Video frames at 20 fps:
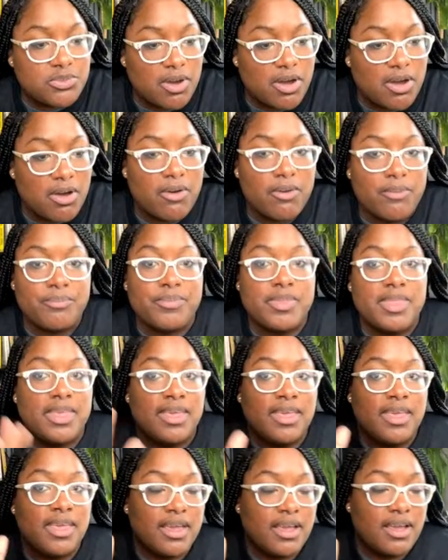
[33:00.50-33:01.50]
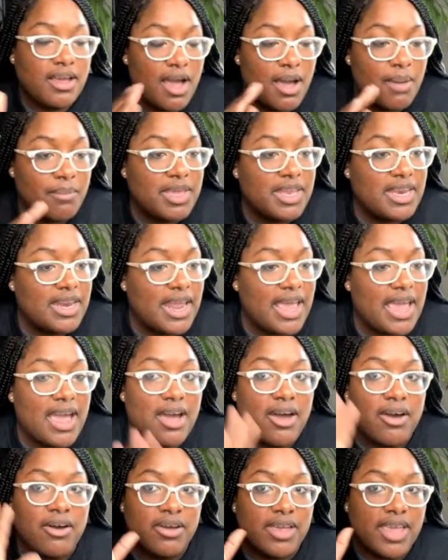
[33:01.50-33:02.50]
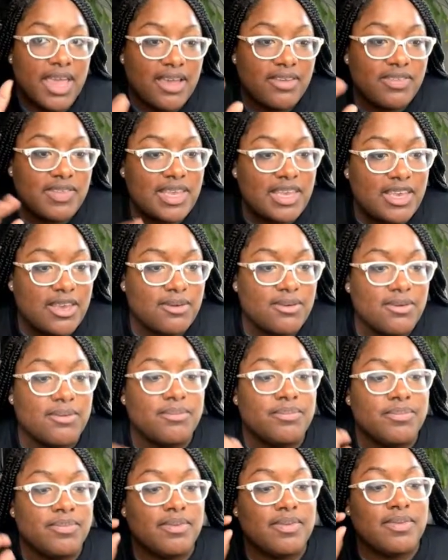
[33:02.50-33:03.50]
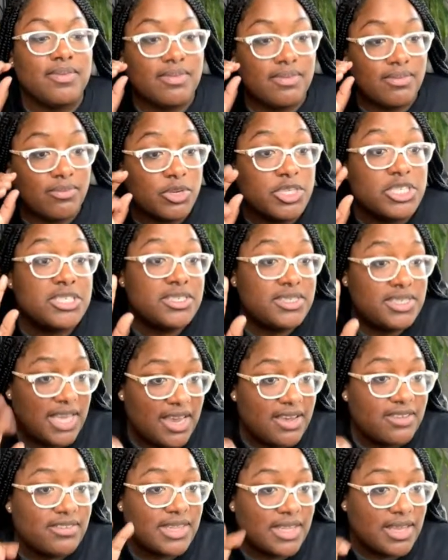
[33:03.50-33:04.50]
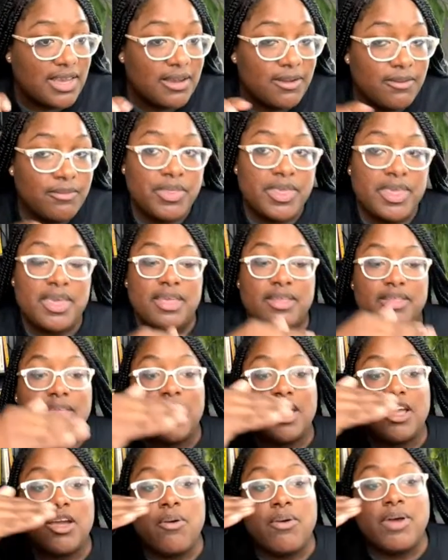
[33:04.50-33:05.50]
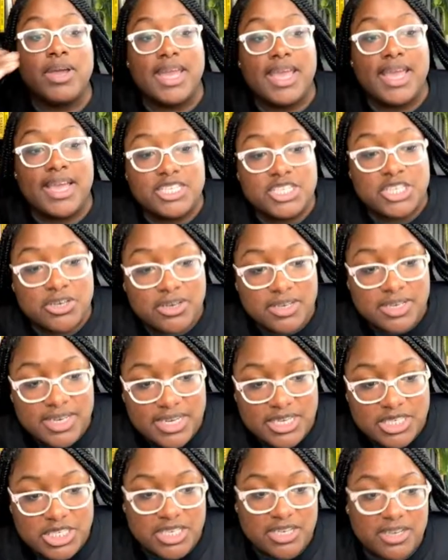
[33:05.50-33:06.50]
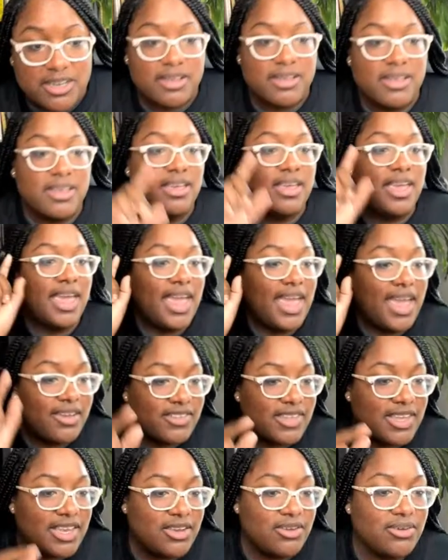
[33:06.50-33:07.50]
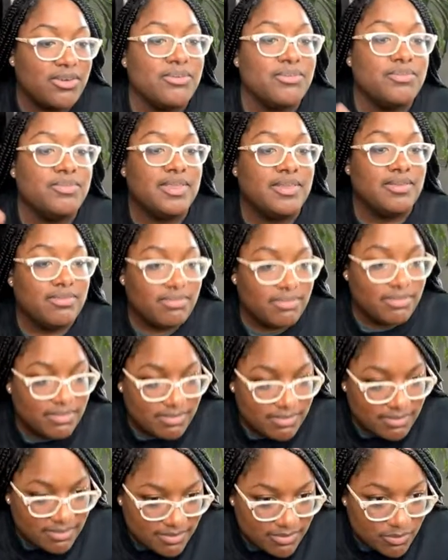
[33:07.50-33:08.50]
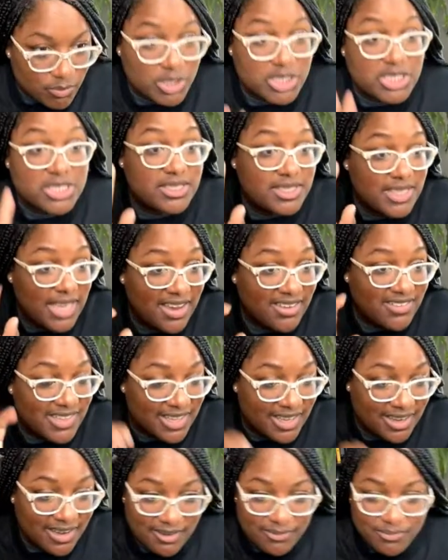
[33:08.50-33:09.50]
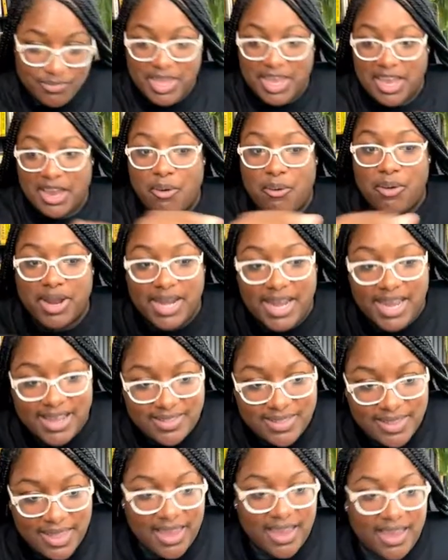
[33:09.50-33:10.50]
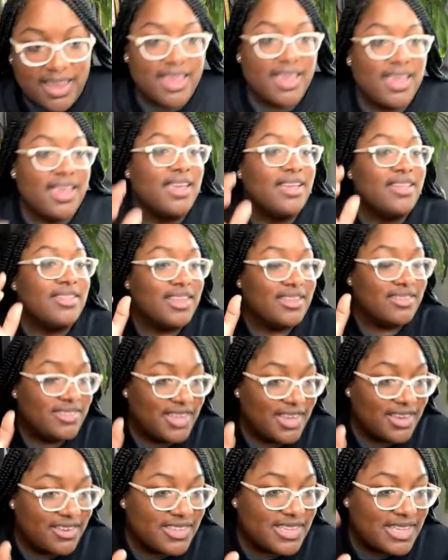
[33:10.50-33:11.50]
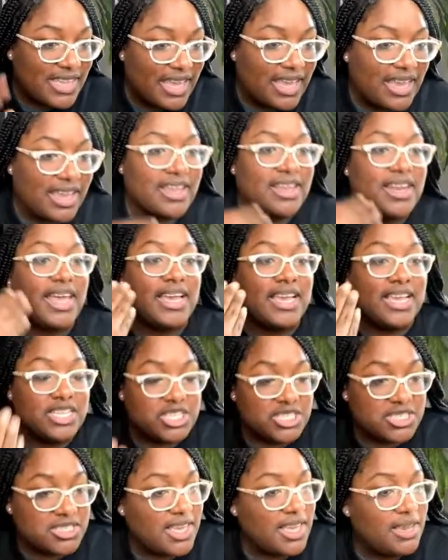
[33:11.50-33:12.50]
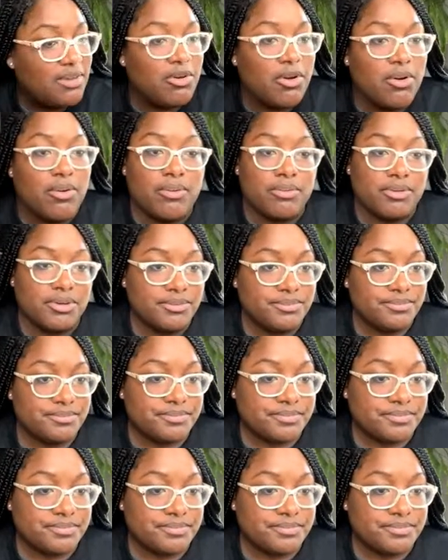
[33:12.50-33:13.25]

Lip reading: want, comment it out, execute, which is testing. Then go and add your condition. Execute, which is testing. Then go and add that. Then test that. Like it just keep going.